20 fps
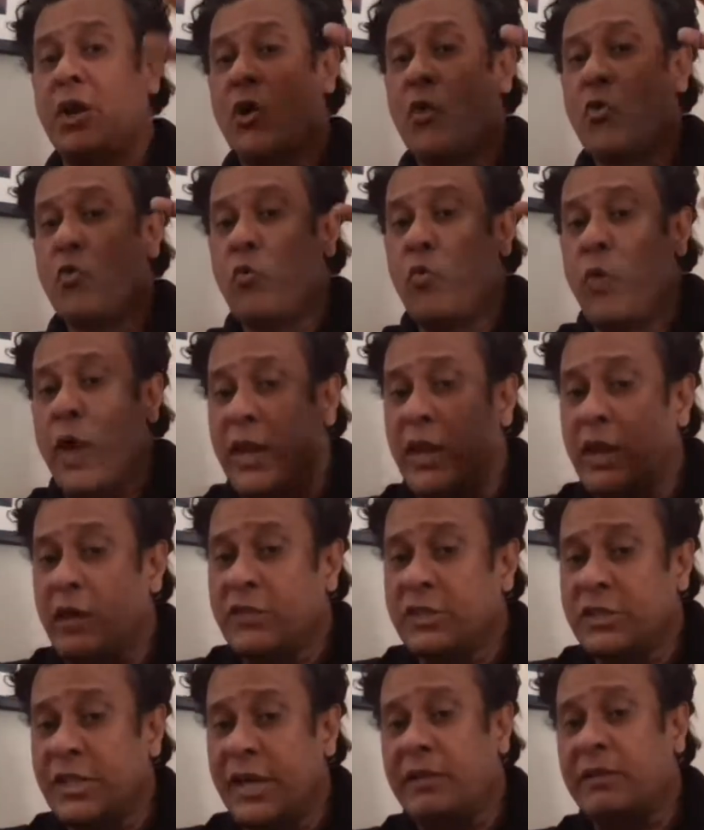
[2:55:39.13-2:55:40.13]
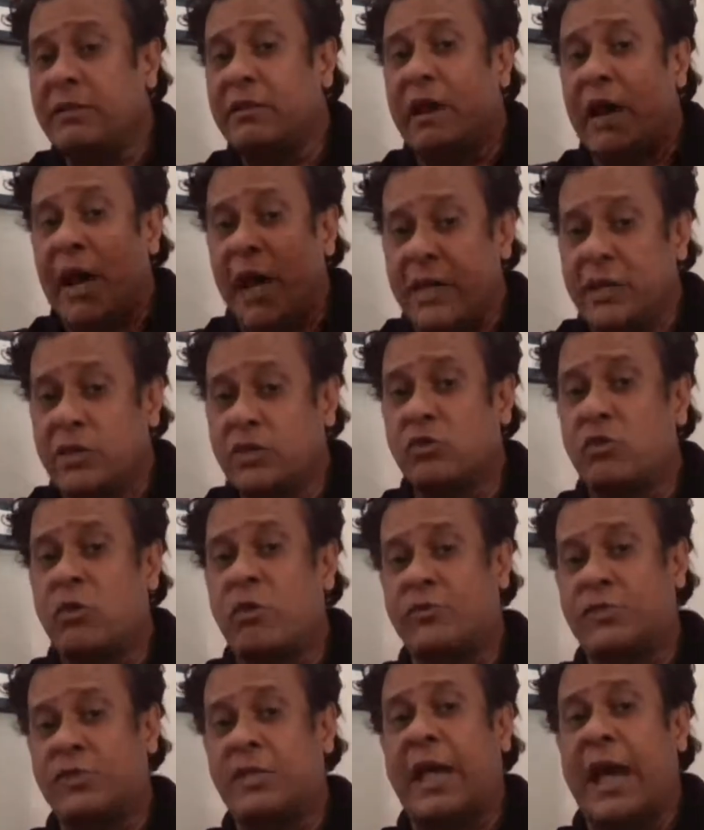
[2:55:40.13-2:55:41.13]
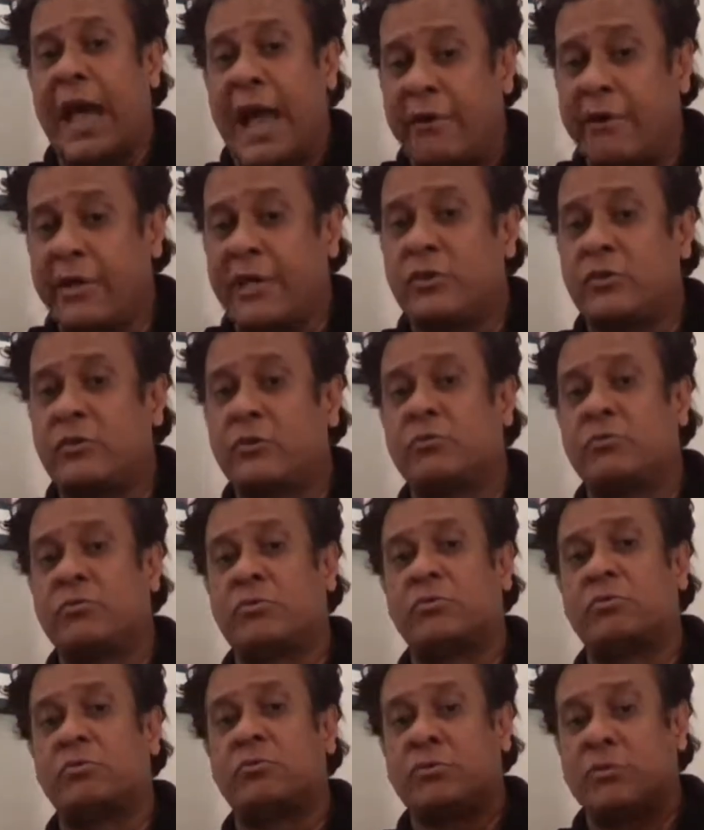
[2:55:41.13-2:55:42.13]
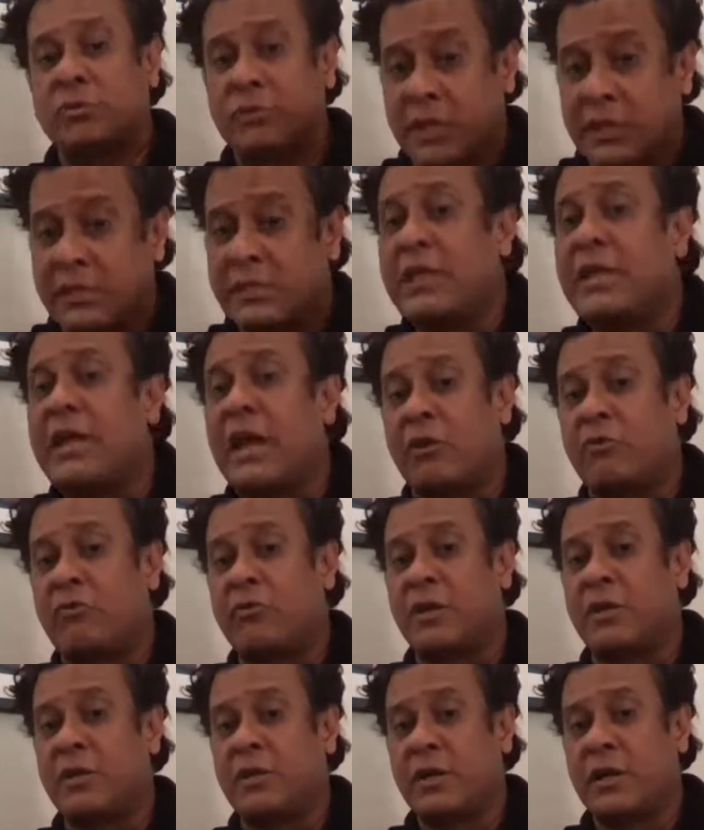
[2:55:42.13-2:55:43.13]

When you set the ISO of, say, ARRI to 1600,